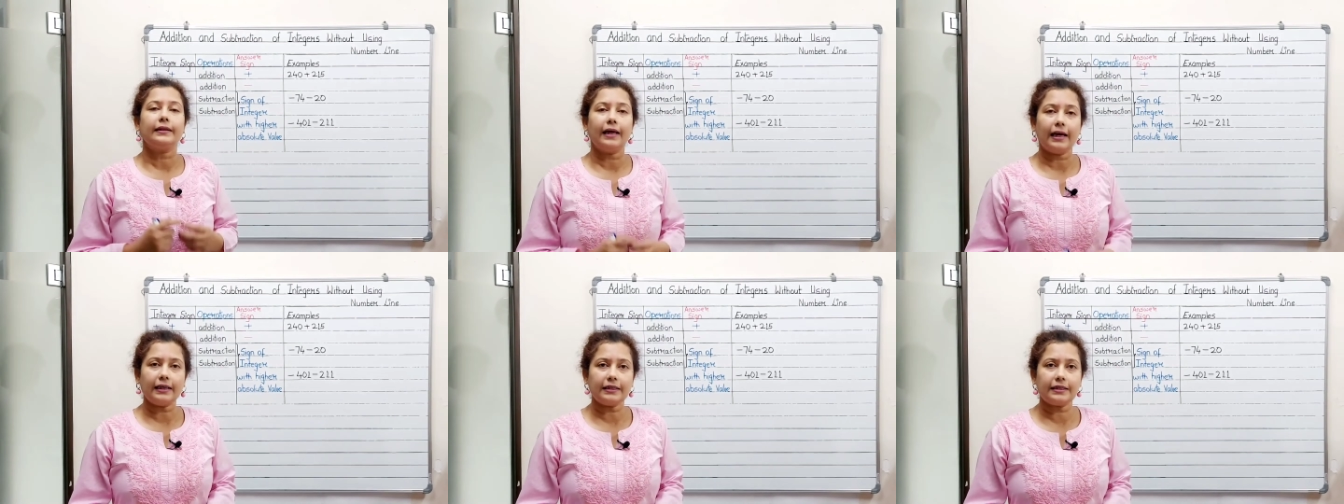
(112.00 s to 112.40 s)

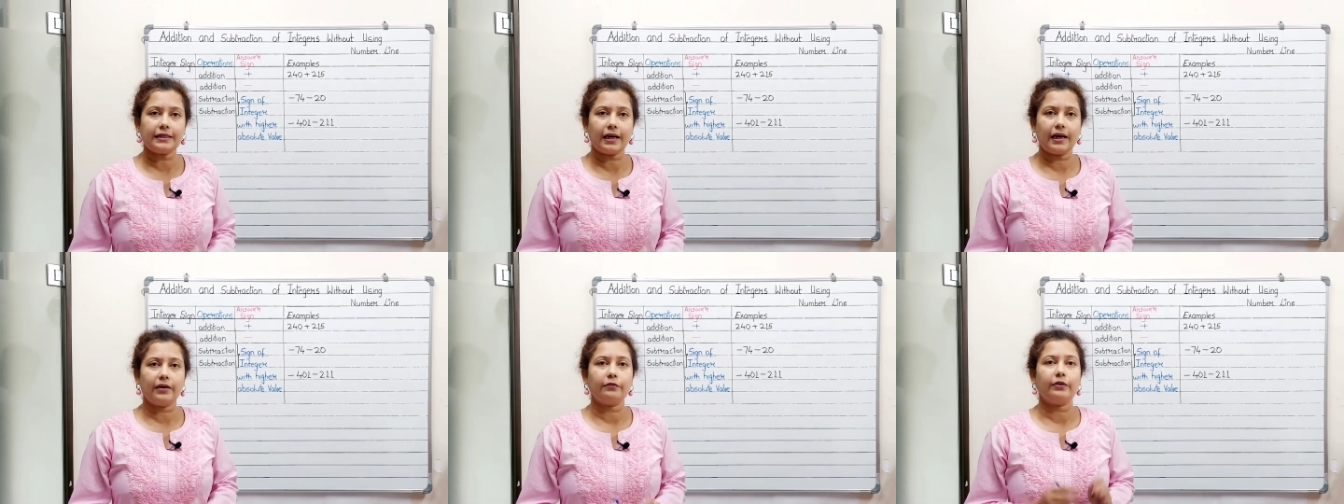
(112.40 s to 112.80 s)
that
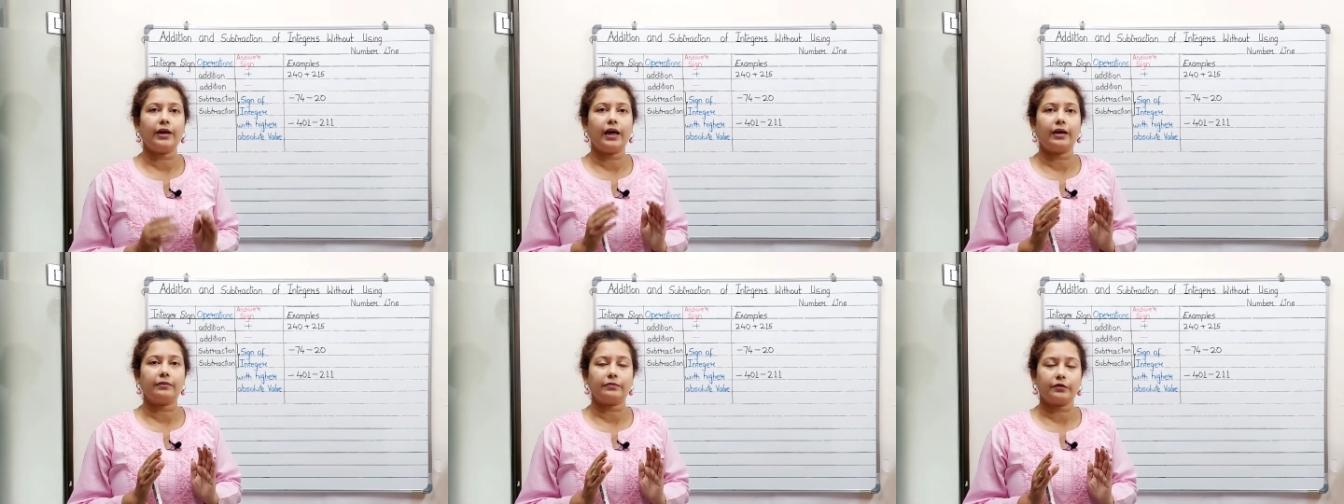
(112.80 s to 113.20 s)
time we
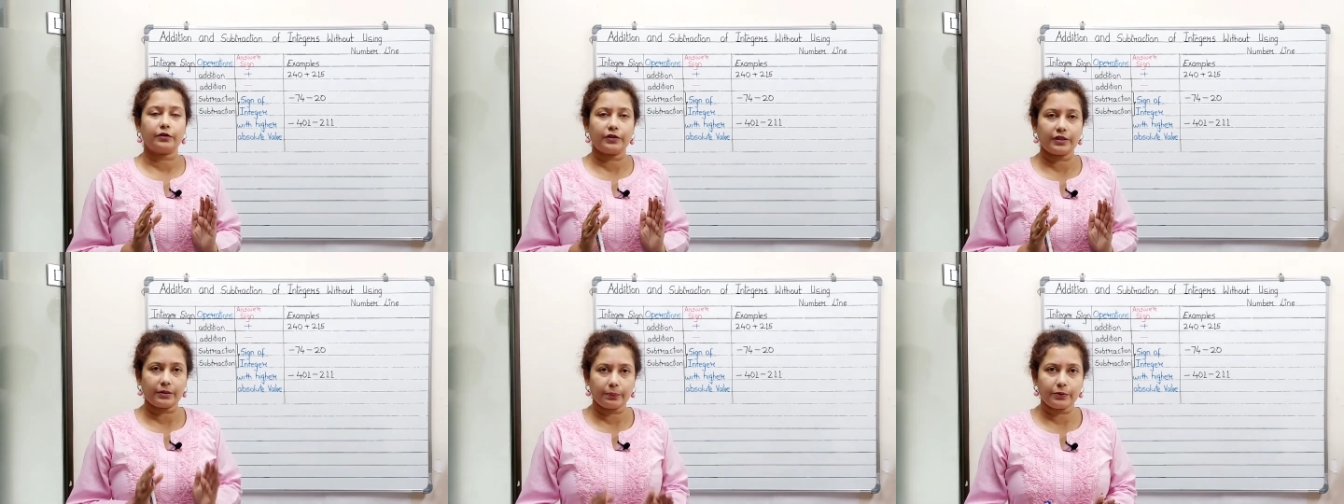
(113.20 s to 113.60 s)
have
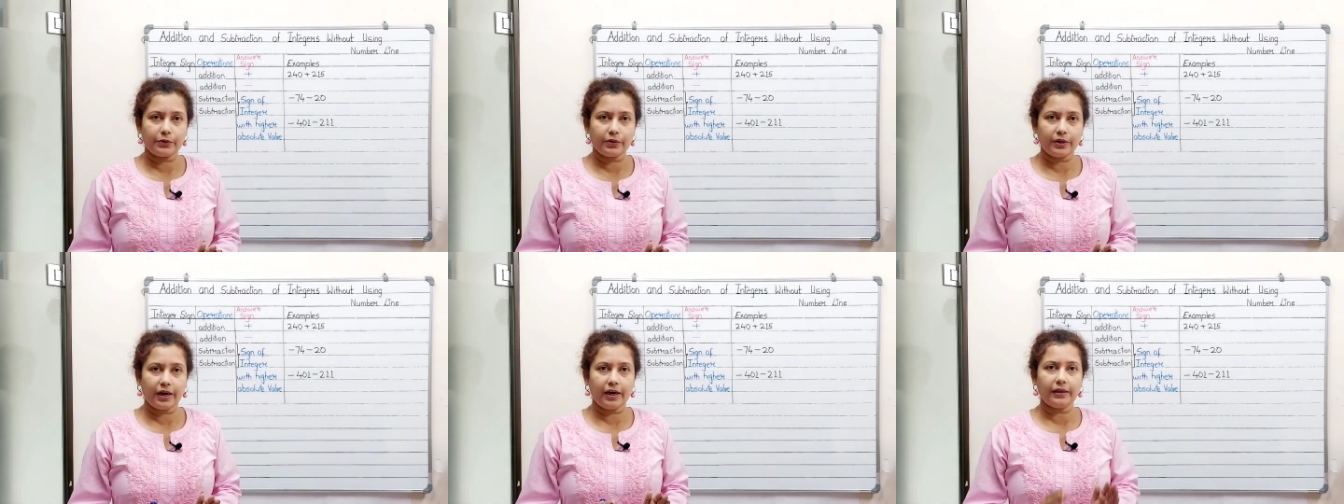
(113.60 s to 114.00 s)
to
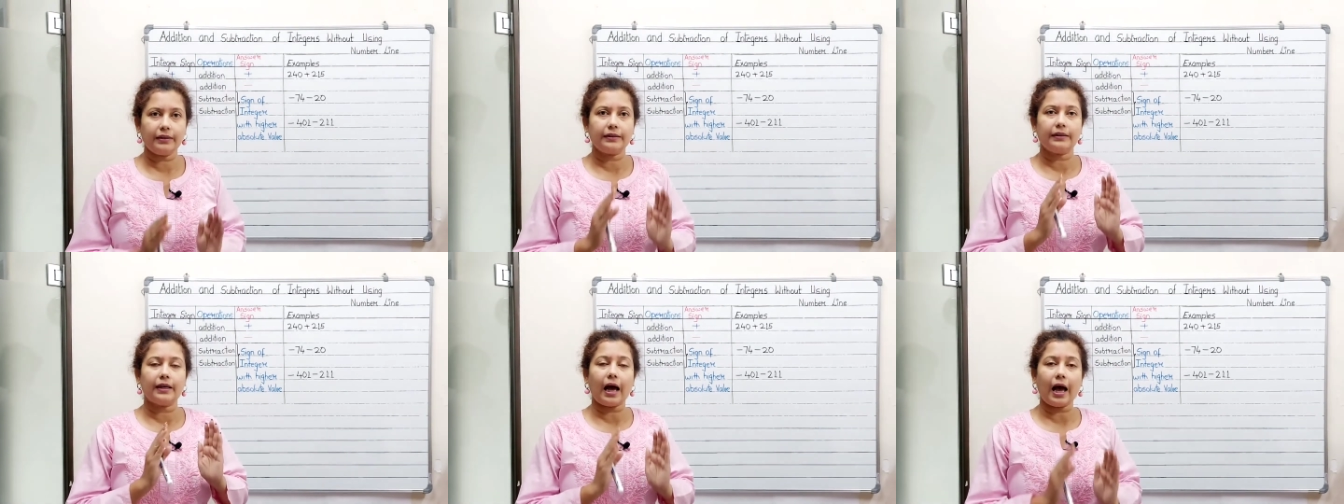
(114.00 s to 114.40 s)

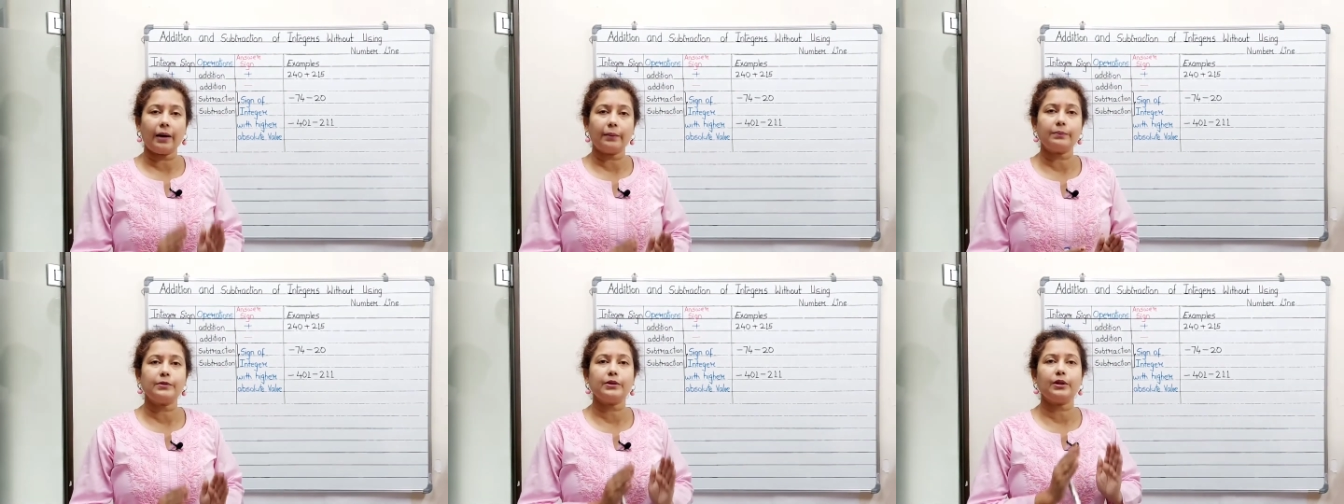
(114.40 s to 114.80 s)
subtract the
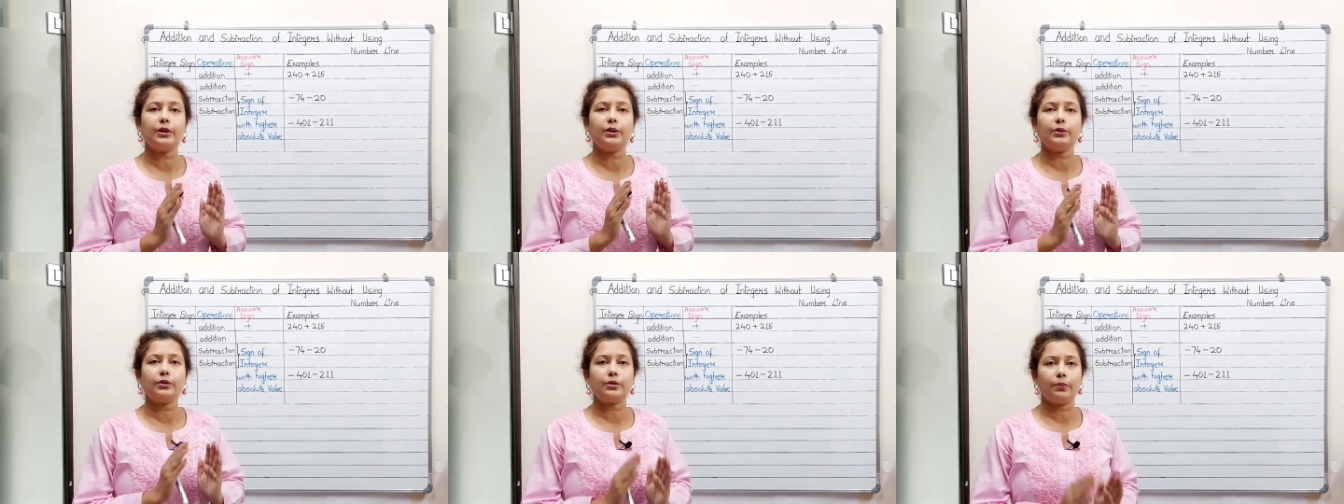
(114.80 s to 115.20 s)

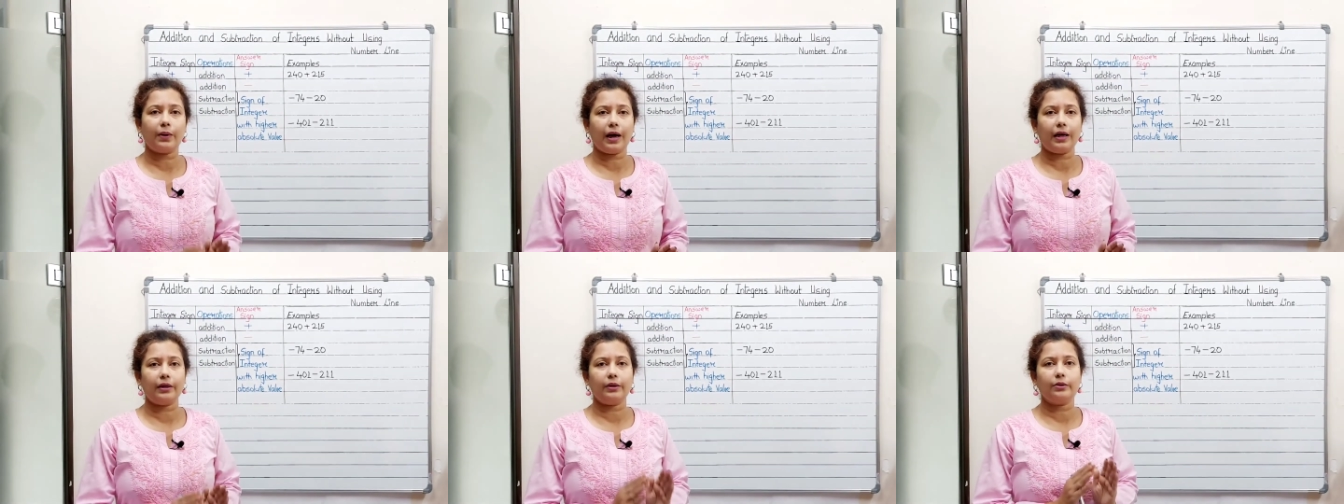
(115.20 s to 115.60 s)
absolute
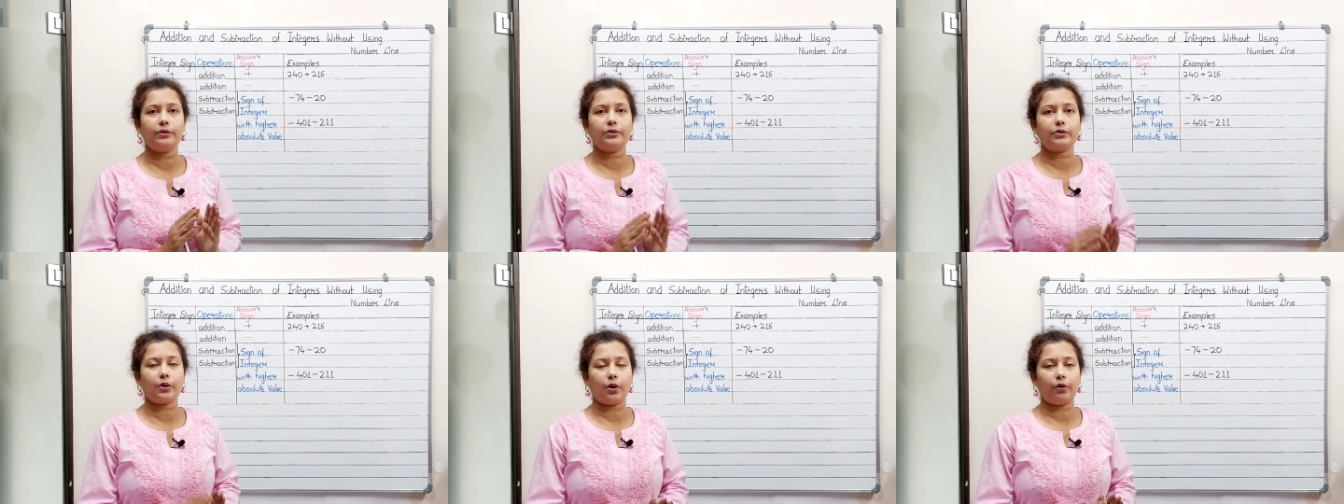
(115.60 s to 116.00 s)

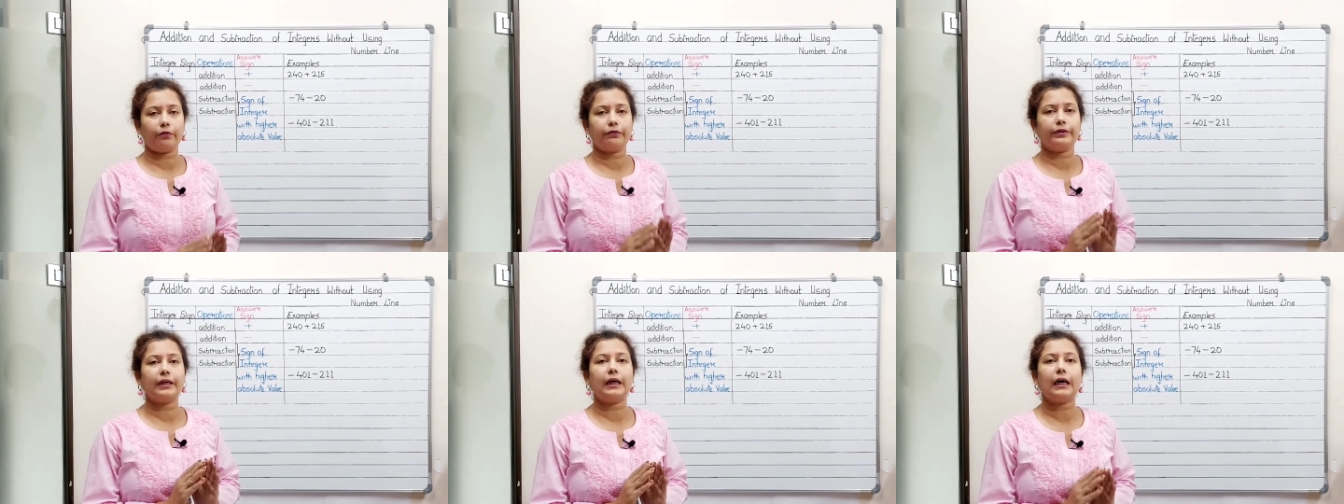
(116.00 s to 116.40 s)
values of
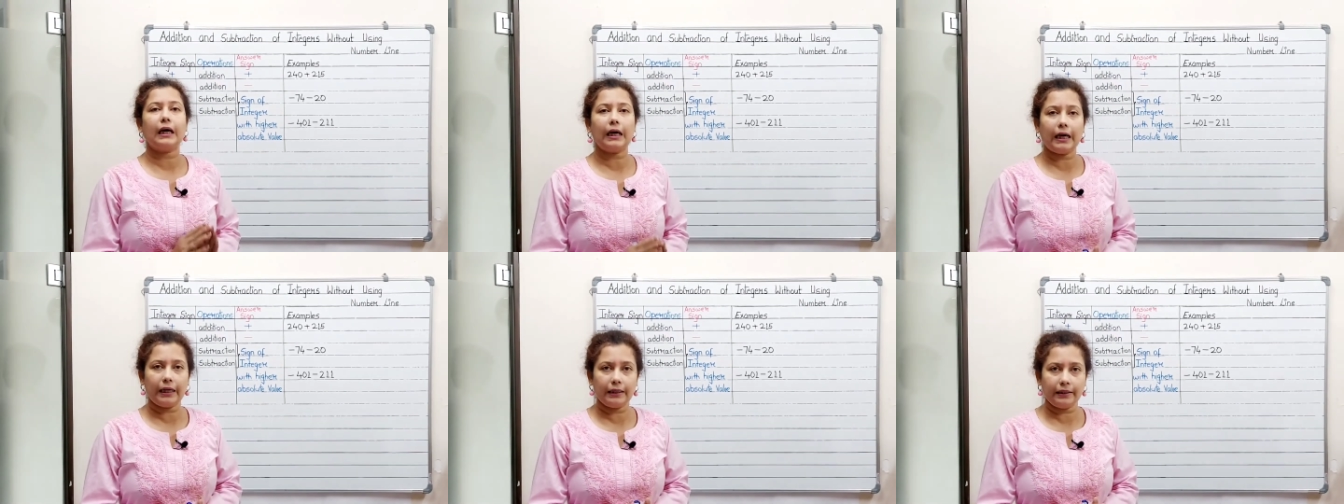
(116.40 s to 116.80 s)
the
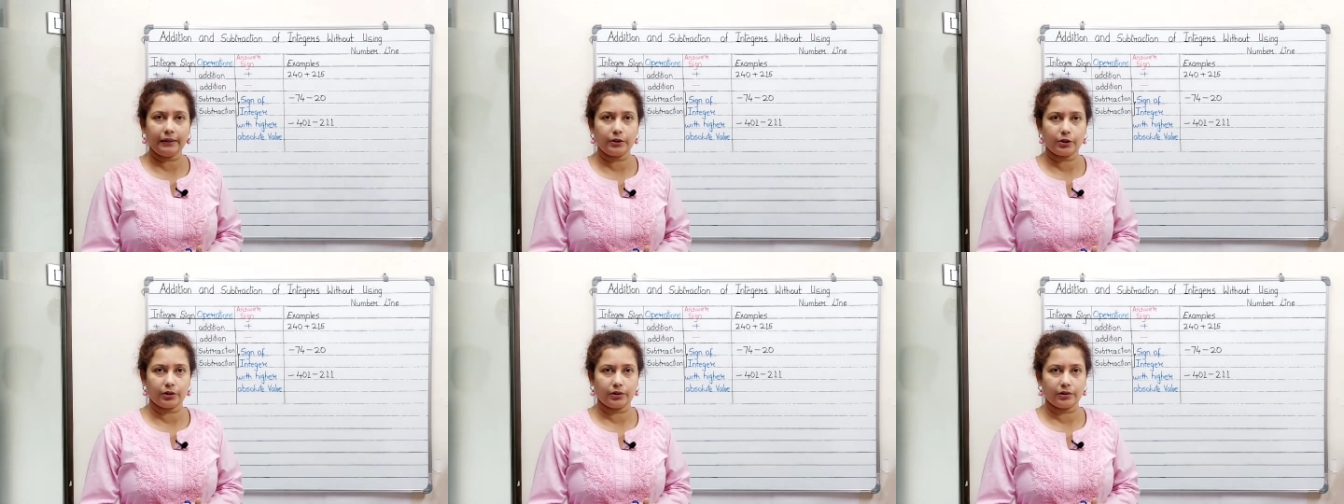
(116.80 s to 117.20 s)

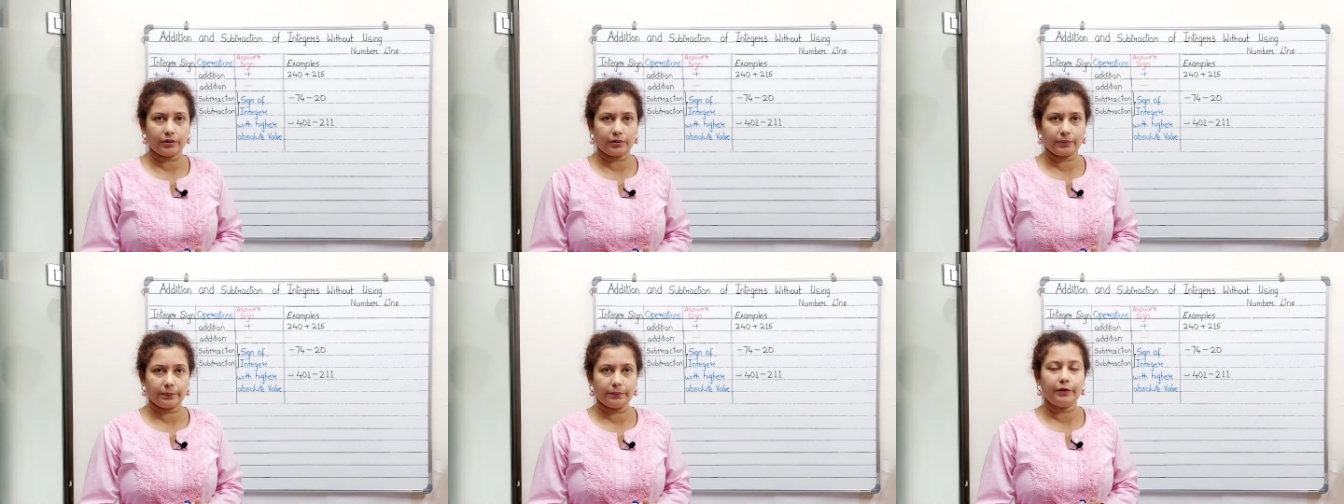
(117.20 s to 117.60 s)
integers.